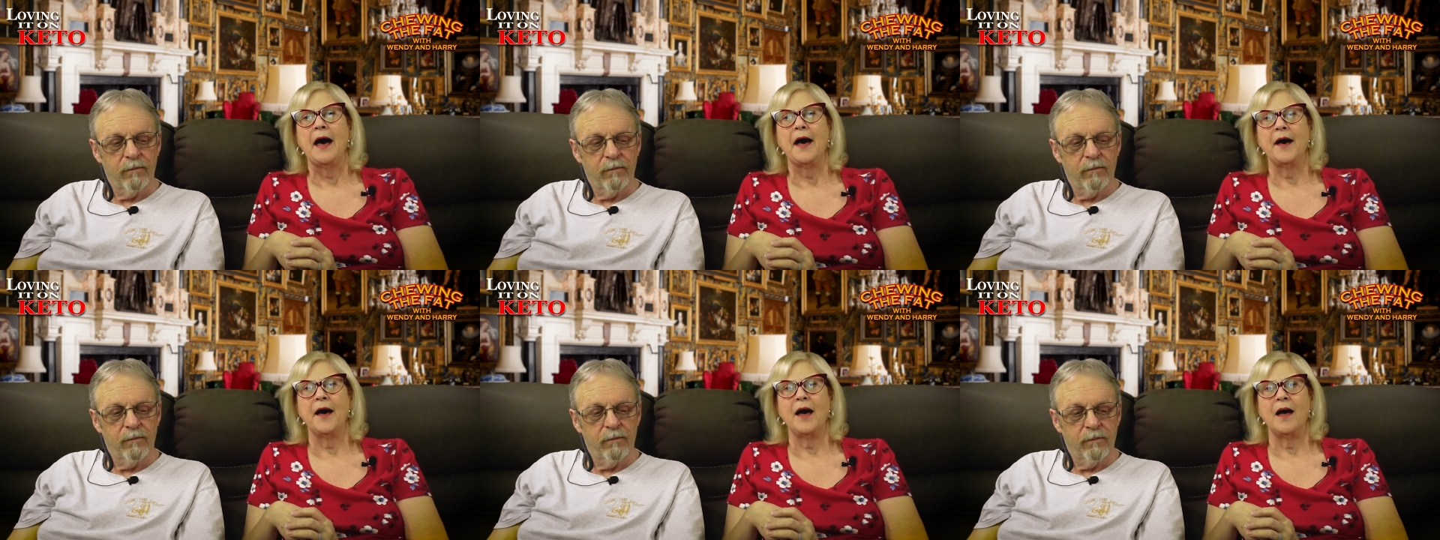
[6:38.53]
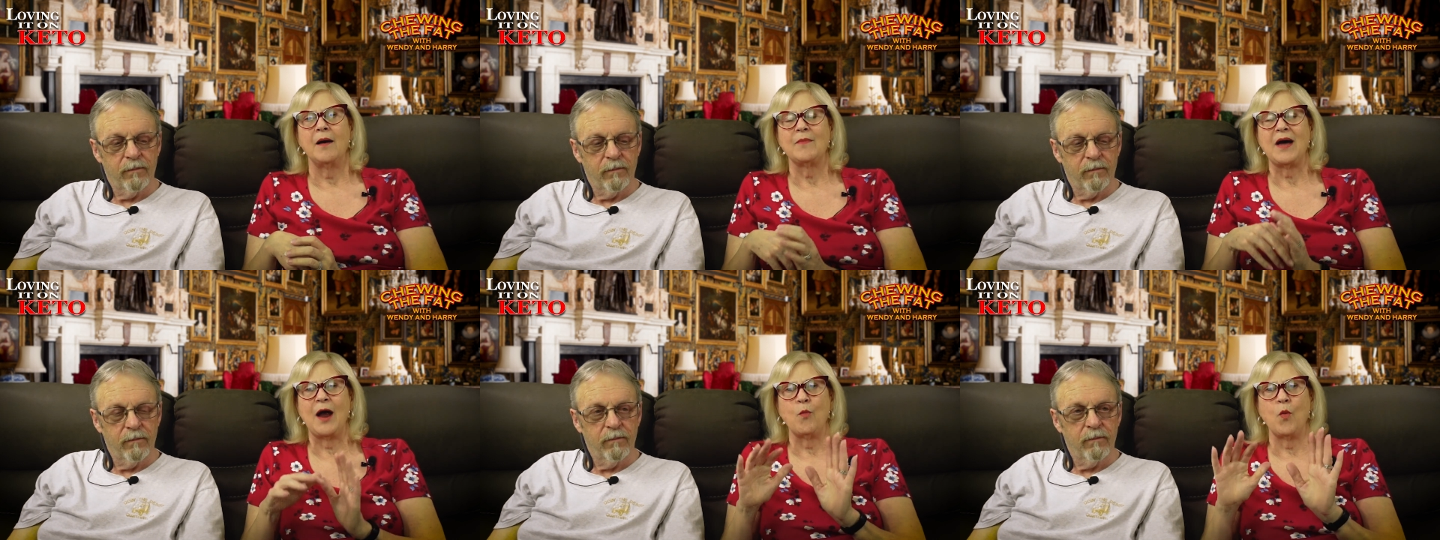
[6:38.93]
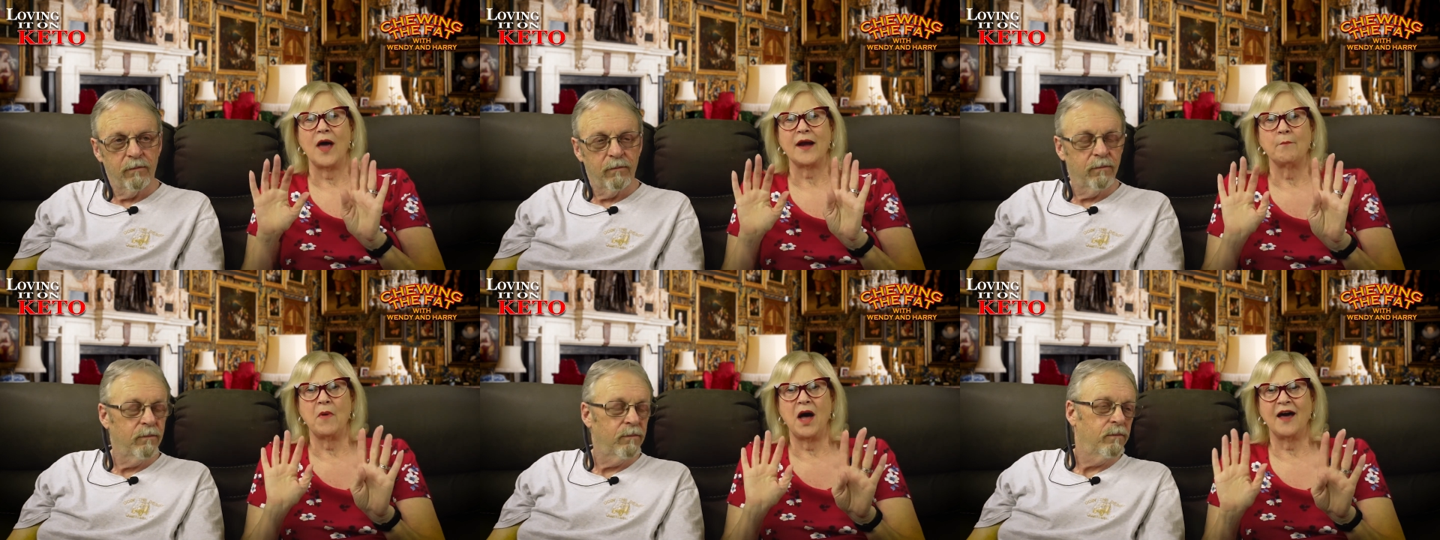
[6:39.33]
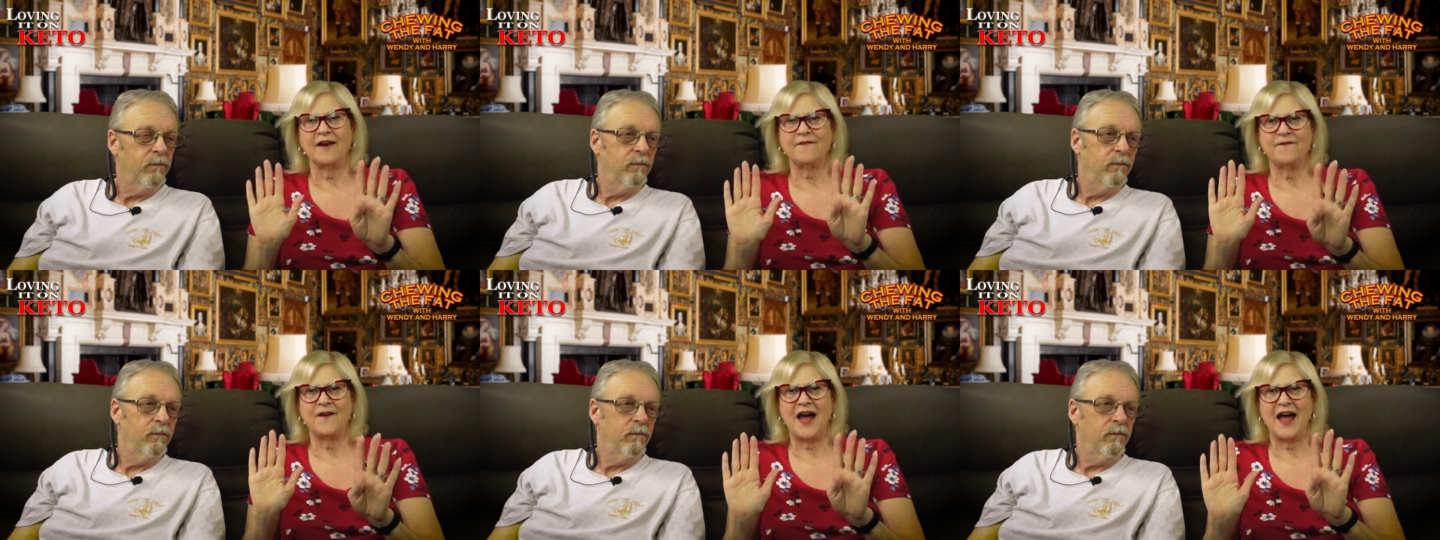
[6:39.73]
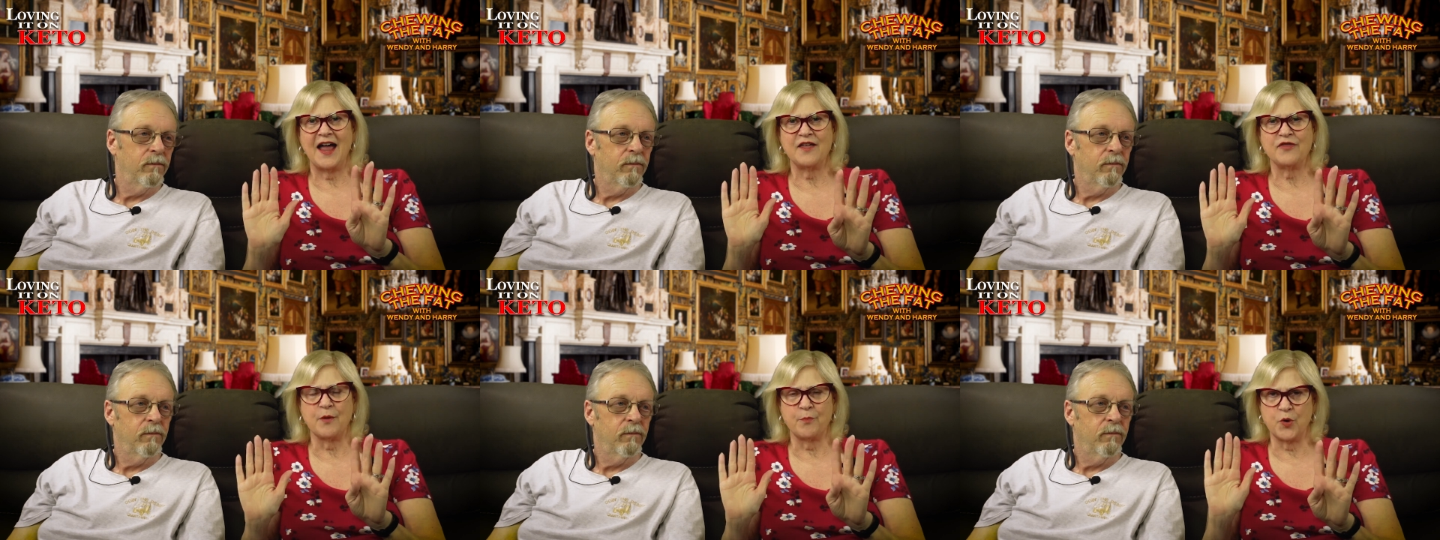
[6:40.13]
Speaker 1: Um, I want to
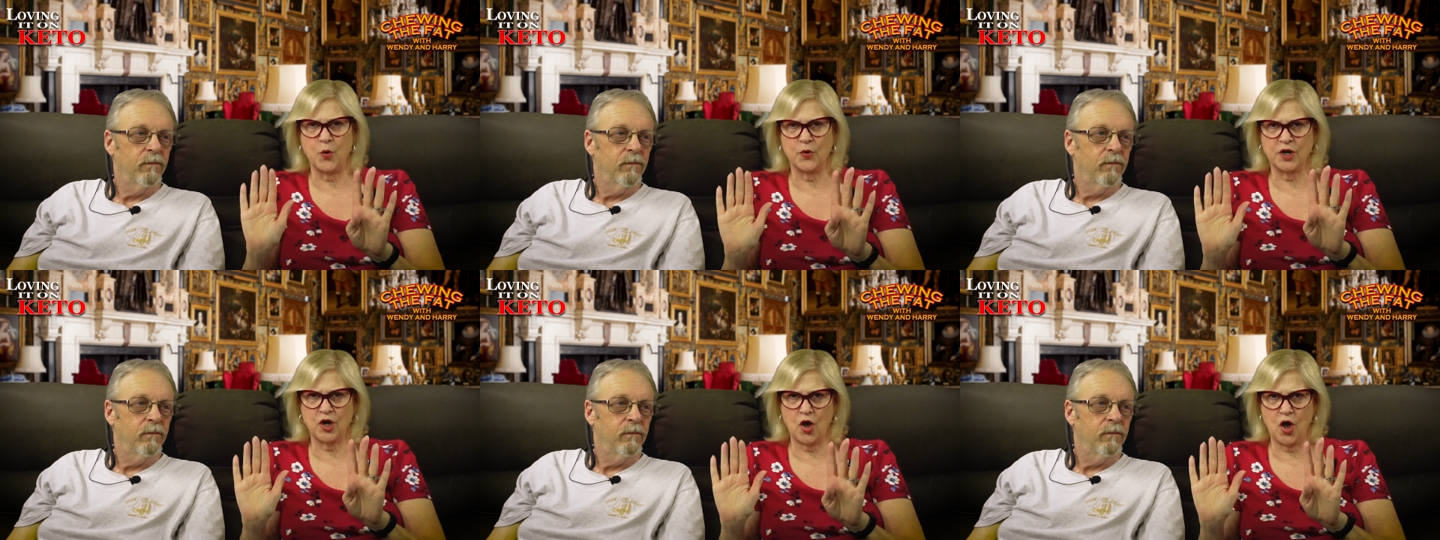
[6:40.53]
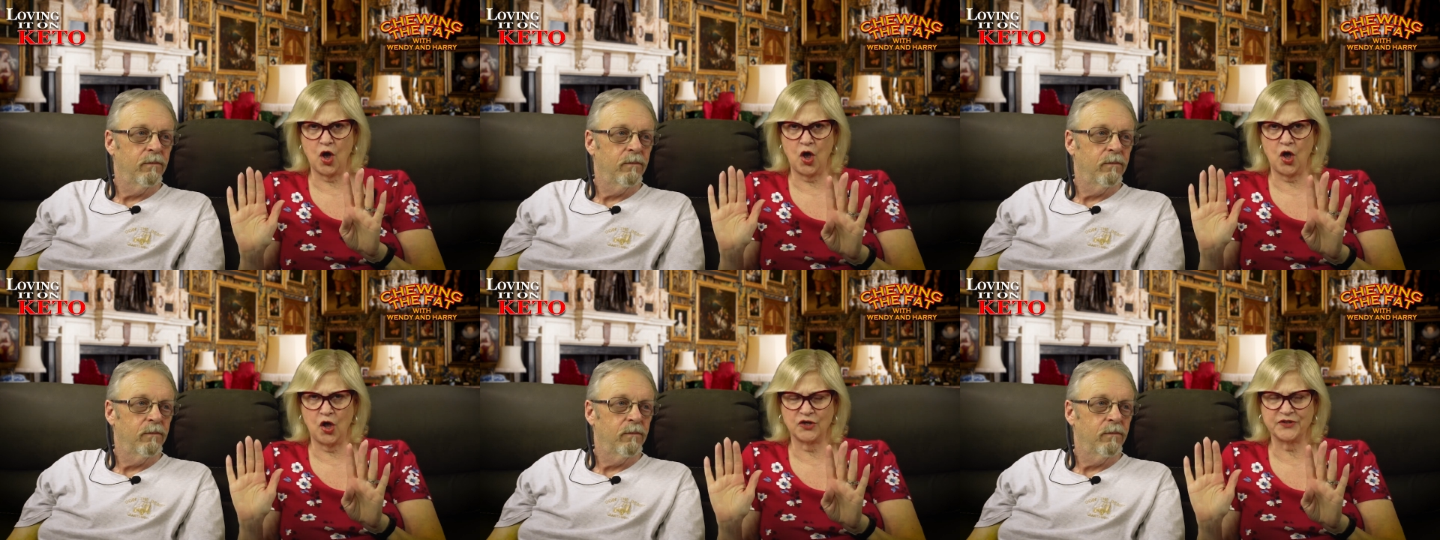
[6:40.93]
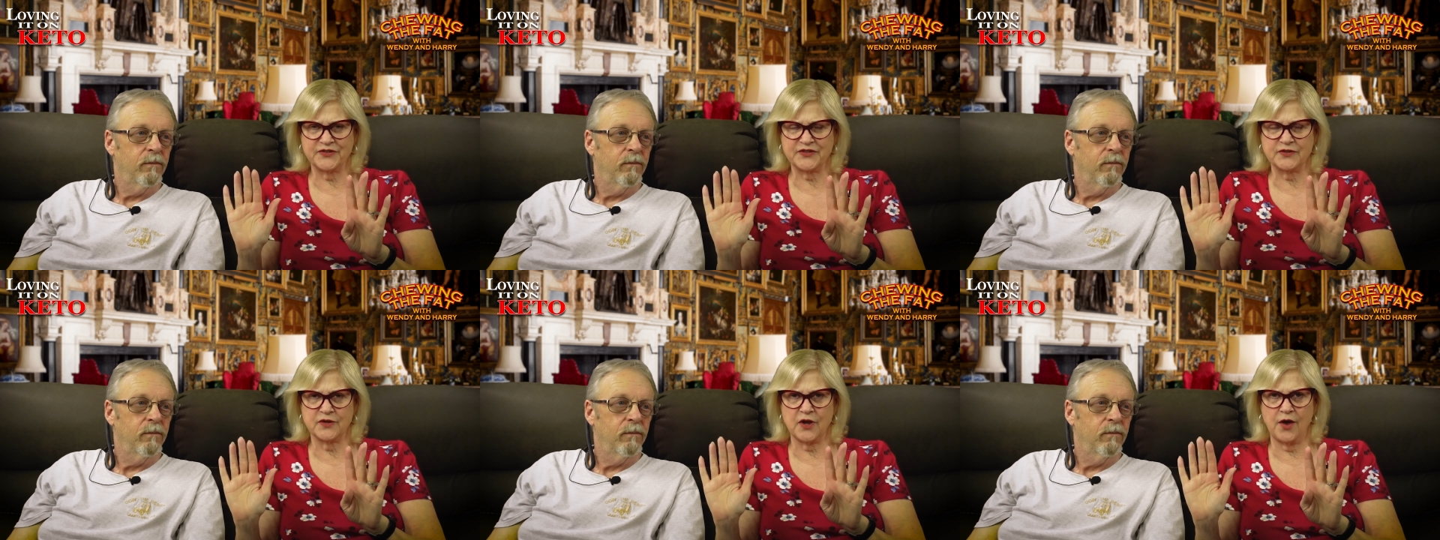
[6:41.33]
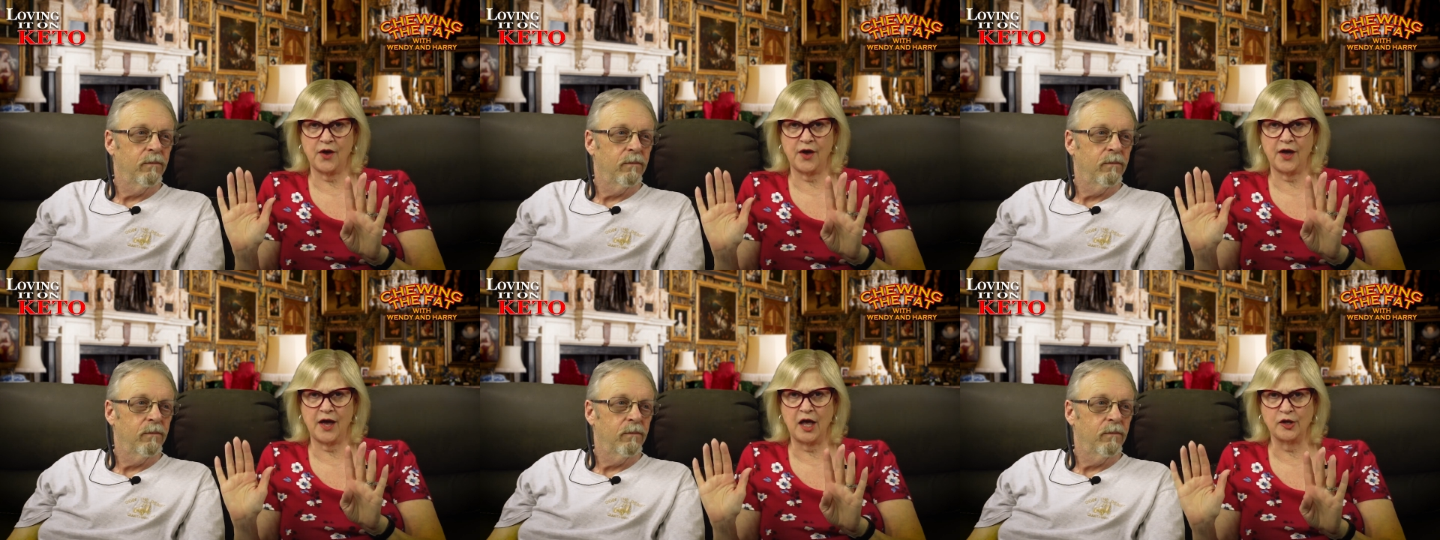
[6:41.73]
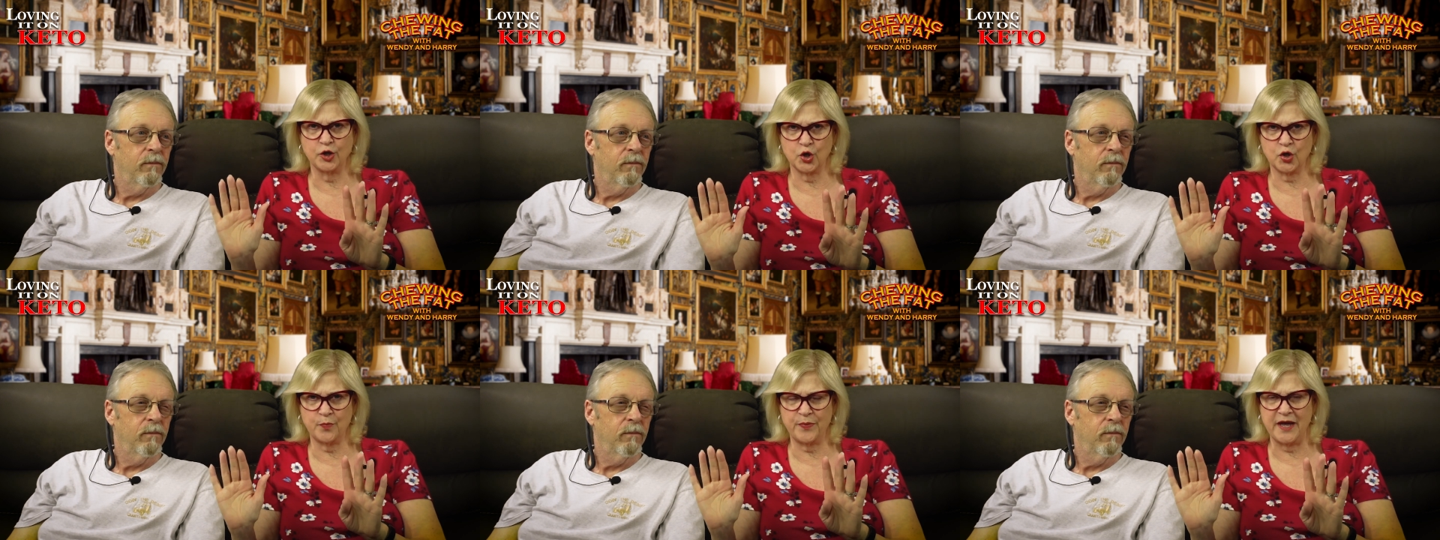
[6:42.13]
modify the protocols uh, a
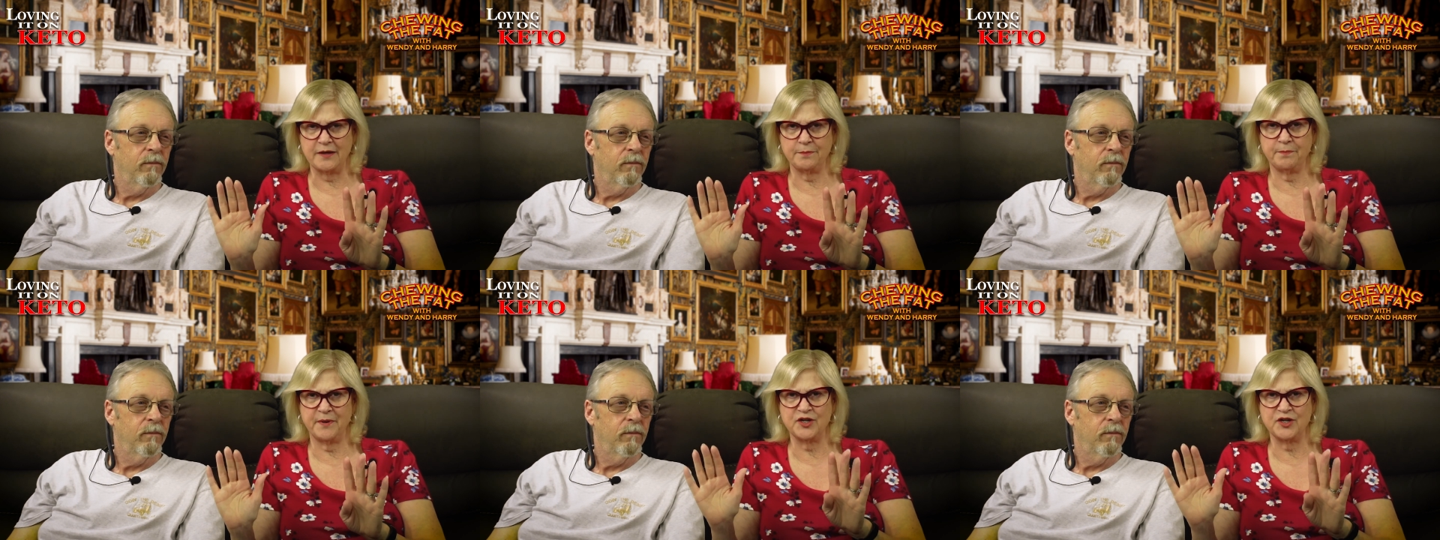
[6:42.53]
little bit,